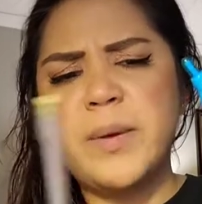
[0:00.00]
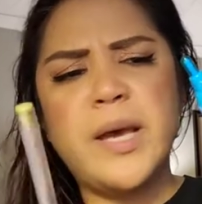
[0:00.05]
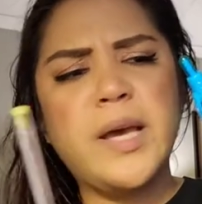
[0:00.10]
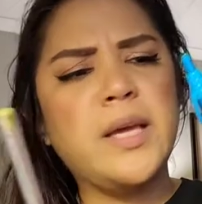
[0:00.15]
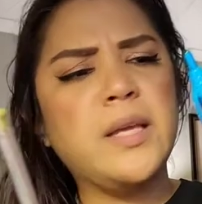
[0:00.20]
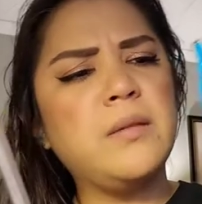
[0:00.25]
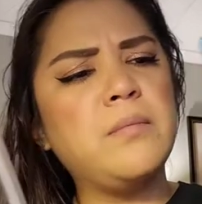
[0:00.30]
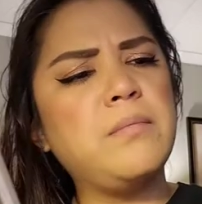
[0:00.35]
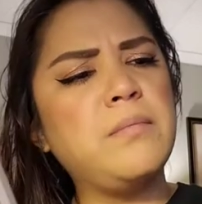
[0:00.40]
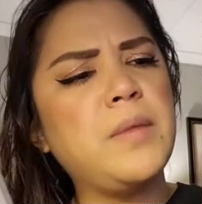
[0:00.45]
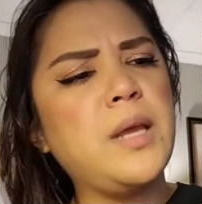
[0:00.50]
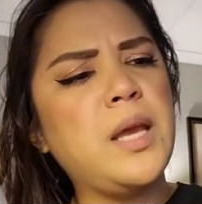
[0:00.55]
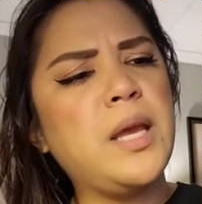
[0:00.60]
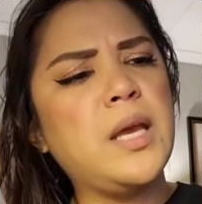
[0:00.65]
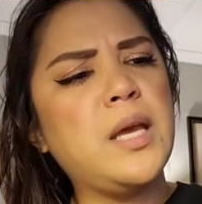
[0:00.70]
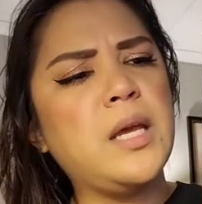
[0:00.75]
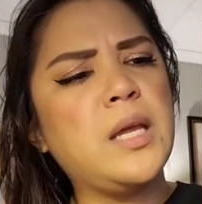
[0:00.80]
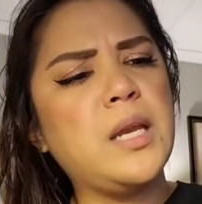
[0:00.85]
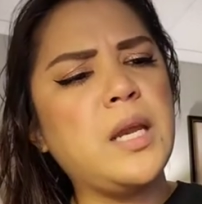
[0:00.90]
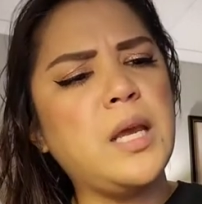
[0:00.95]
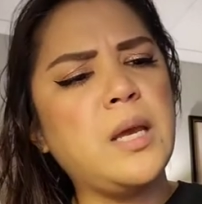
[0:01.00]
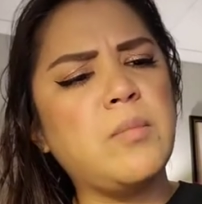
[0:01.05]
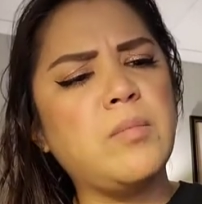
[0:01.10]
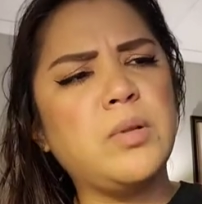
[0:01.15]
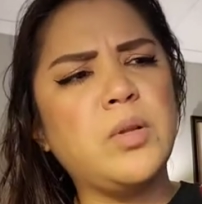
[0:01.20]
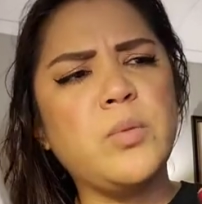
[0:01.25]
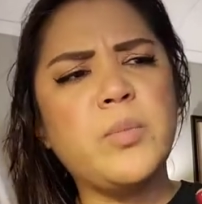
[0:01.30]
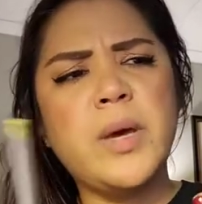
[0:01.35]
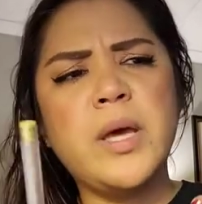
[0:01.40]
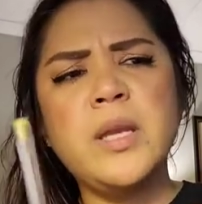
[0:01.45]
pen and a
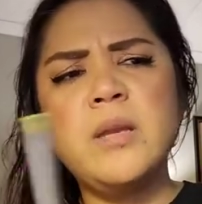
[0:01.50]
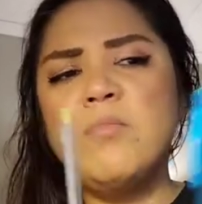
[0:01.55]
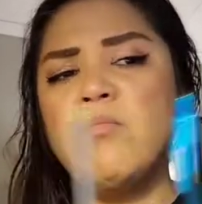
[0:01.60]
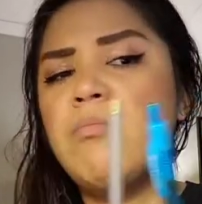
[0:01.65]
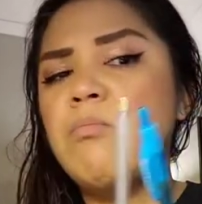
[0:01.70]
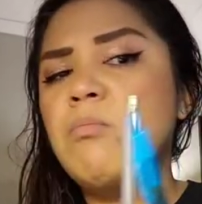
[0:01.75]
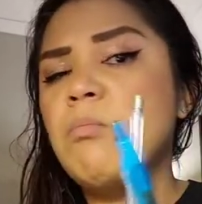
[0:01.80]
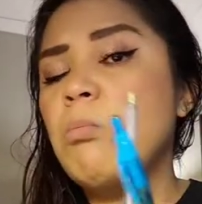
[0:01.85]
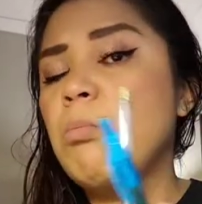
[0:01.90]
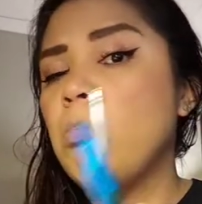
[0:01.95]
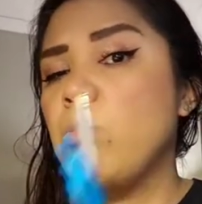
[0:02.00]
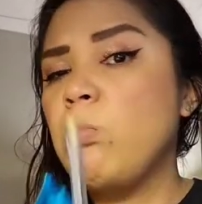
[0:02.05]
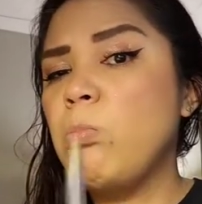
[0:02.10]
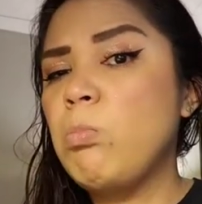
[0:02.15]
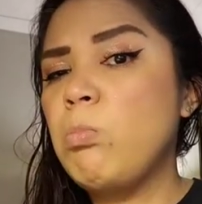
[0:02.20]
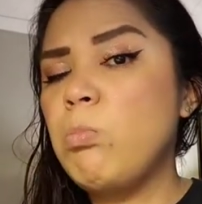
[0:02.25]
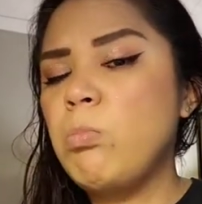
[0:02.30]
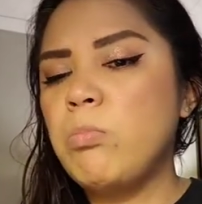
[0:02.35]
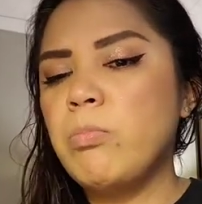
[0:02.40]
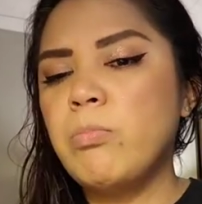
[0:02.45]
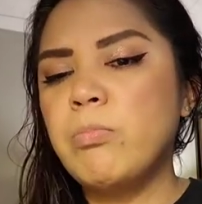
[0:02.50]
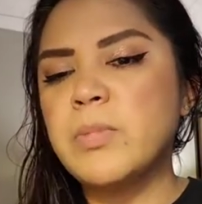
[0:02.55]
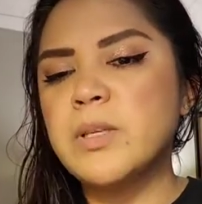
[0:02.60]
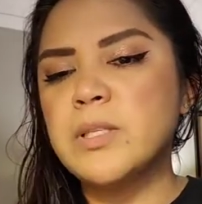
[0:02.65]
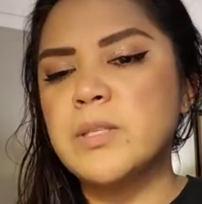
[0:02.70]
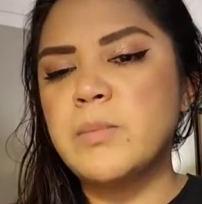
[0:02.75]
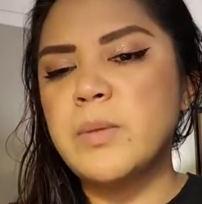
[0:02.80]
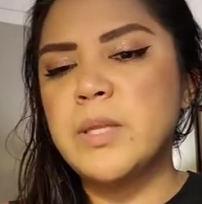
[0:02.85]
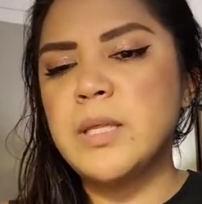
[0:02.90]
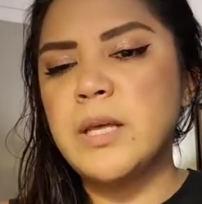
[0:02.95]
blue pen. Must
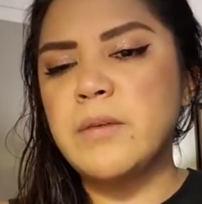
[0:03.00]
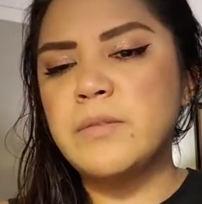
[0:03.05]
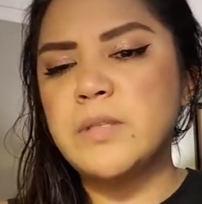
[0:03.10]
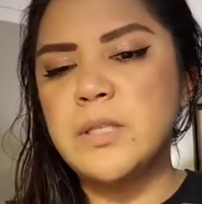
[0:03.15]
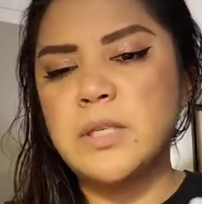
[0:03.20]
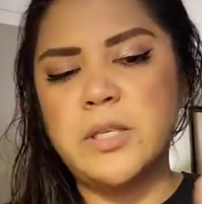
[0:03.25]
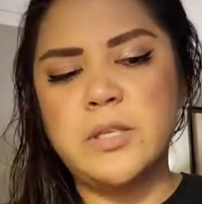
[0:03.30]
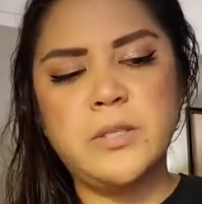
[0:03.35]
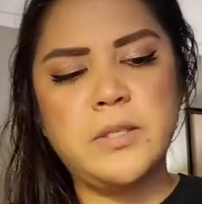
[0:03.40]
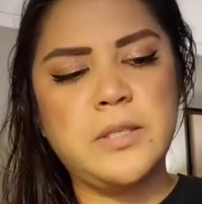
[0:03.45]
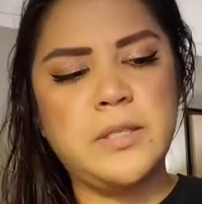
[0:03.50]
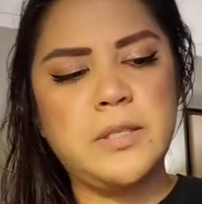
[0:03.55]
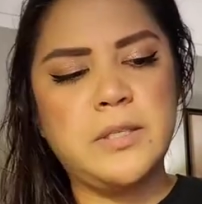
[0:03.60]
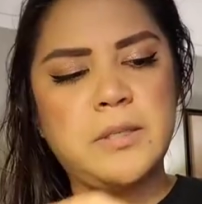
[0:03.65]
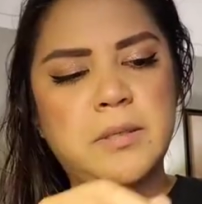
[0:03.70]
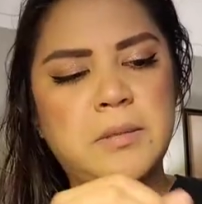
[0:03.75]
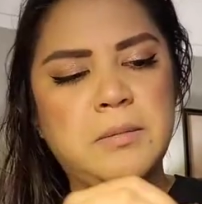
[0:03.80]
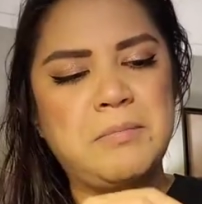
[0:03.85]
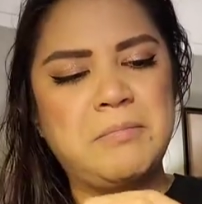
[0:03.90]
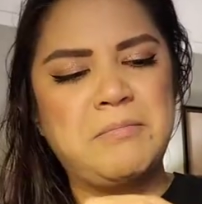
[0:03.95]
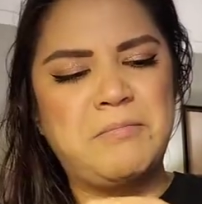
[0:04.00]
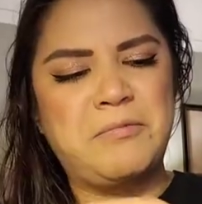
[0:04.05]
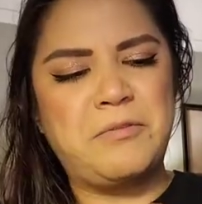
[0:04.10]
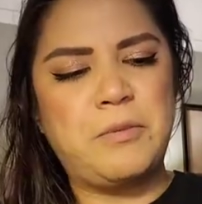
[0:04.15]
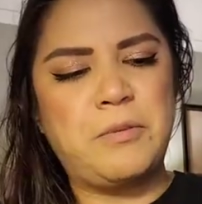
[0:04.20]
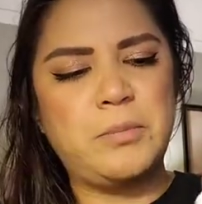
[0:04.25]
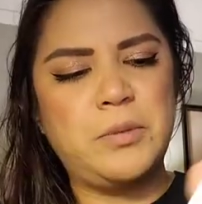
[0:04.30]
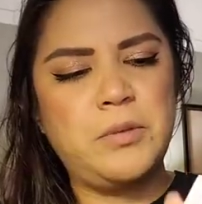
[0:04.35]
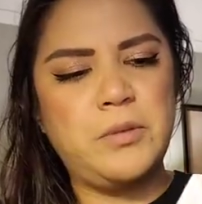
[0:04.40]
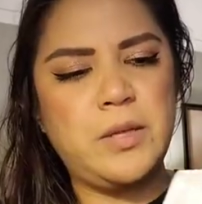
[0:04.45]
have been left in here since
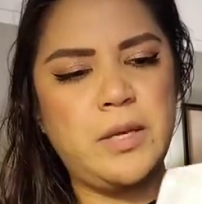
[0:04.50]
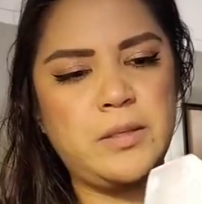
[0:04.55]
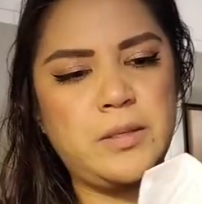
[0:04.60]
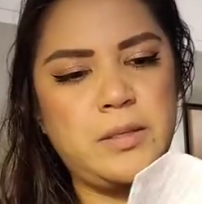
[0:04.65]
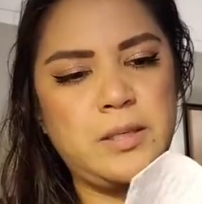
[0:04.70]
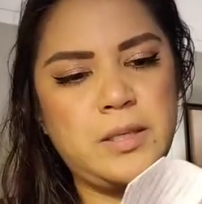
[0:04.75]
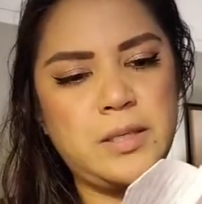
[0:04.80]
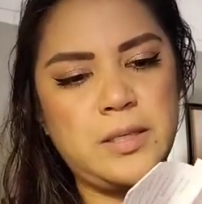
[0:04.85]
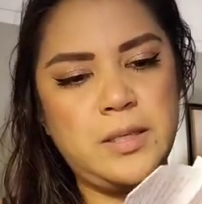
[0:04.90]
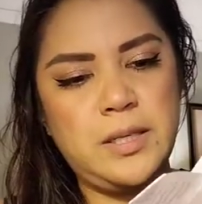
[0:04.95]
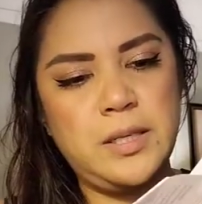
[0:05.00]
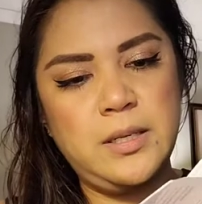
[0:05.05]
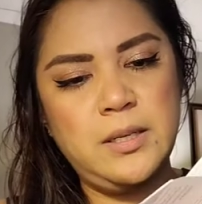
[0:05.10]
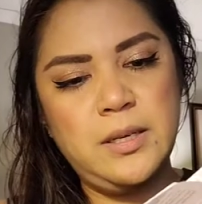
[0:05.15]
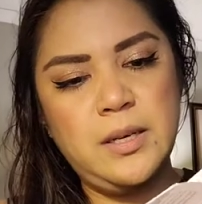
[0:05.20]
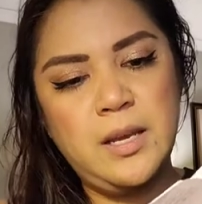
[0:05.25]
from 2016.